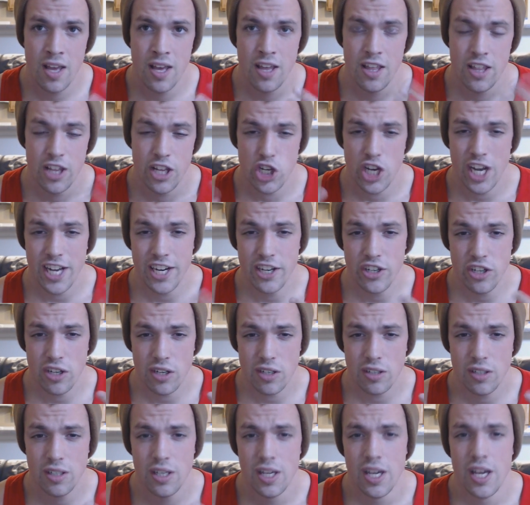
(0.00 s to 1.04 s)
the China
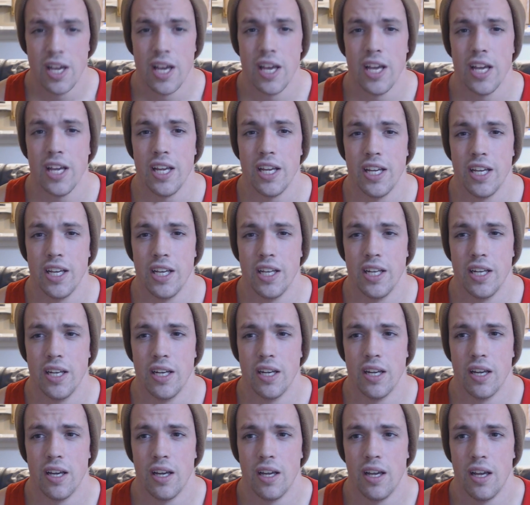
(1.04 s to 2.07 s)
doll
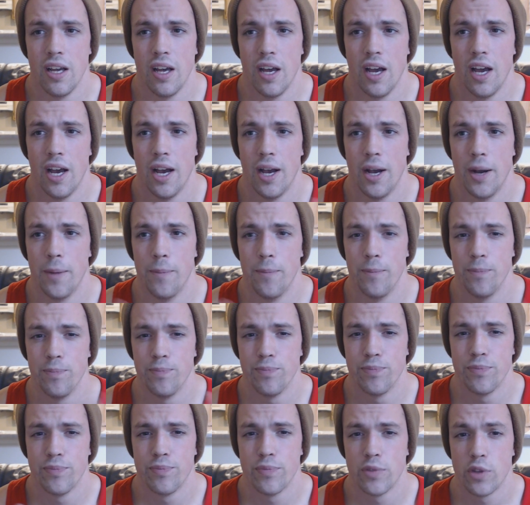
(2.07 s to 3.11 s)
in
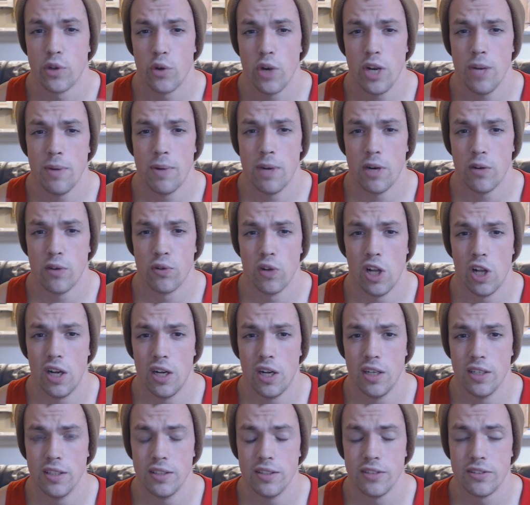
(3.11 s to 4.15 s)
The Great and Powerful
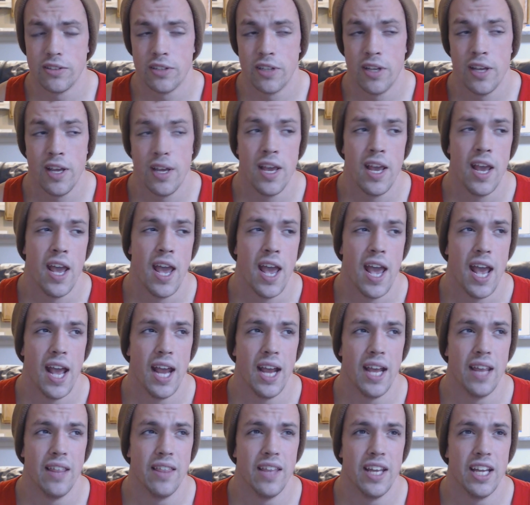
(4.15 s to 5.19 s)
Oz.
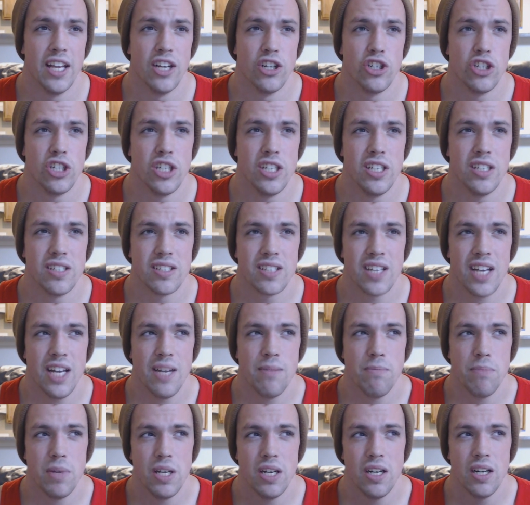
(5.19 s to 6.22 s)
And then she's kind of
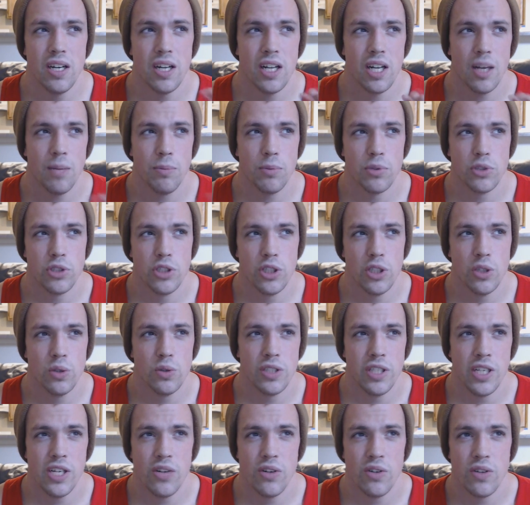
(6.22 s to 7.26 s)
been in a couple shows
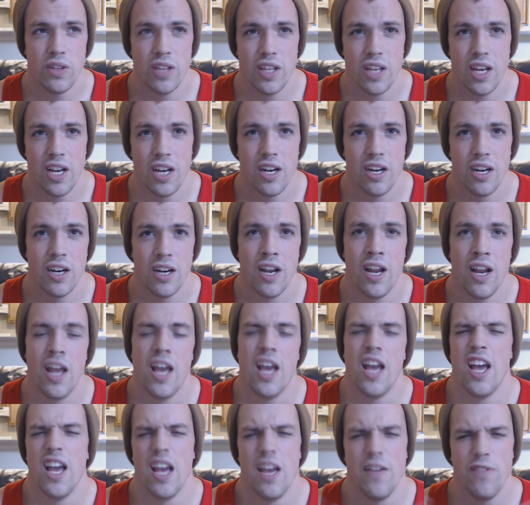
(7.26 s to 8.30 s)
here and there.
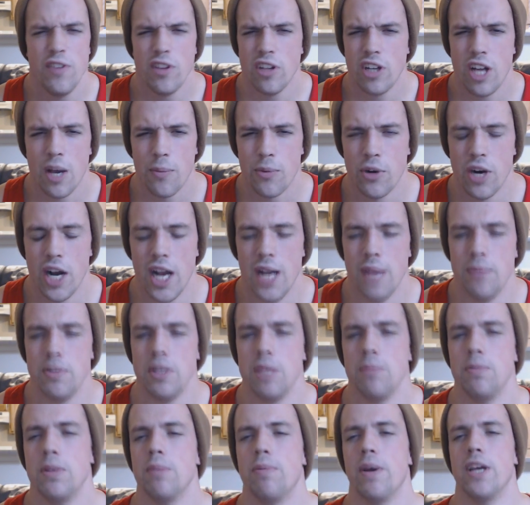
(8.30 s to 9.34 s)
If you look up her
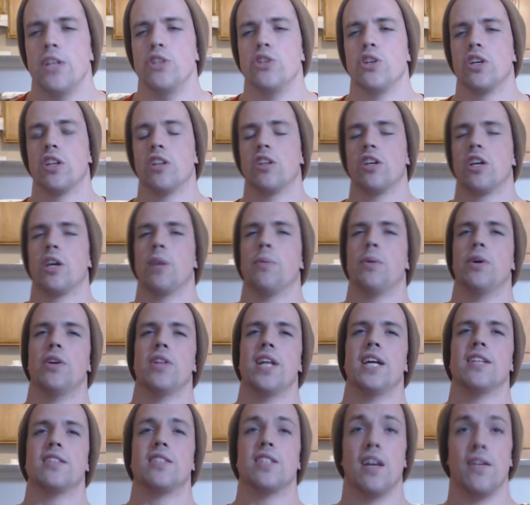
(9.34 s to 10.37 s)
IMDb page, you can look up all
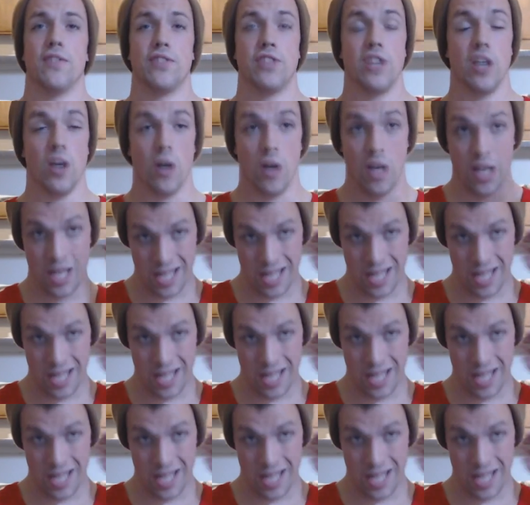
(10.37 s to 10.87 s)
that stuff. So,